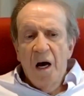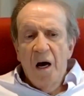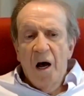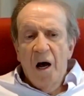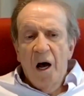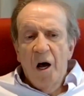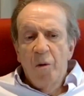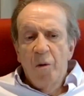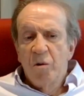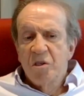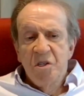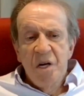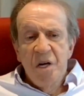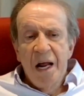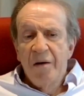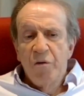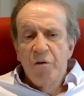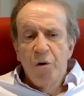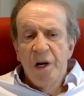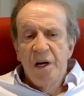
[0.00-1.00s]
I
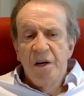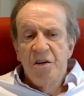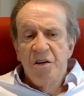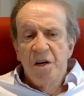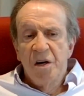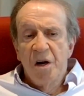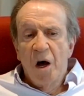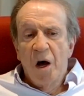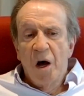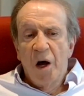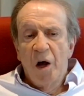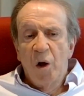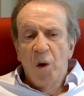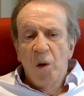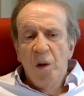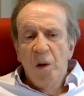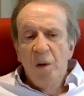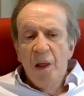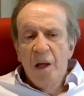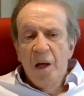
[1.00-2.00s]
was never in
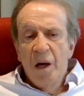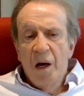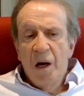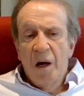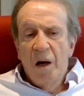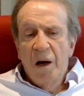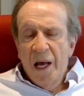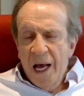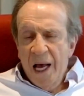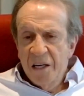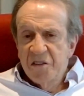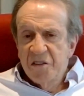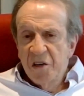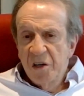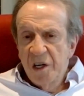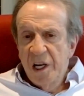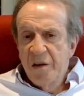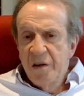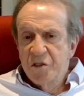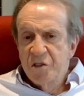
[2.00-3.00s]
denial. I
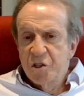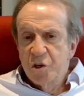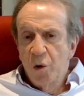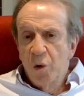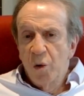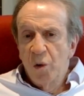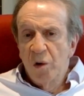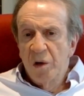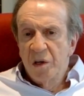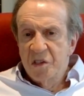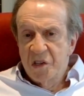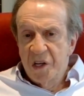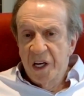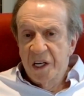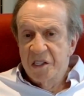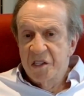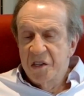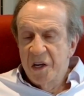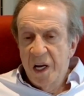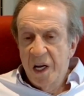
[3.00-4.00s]
had to leave school
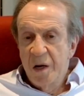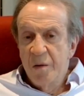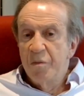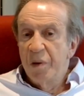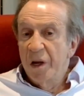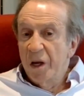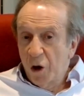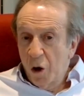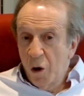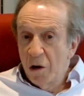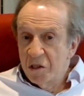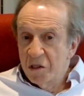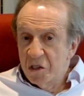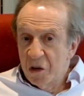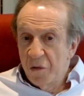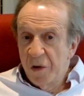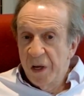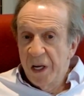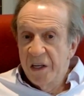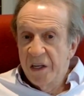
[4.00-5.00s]
at 16
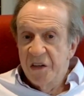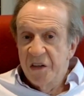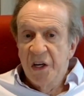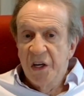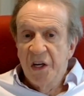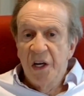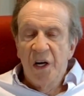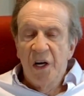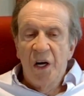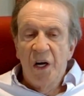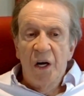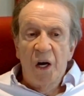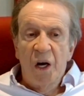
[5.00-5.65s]
because of it.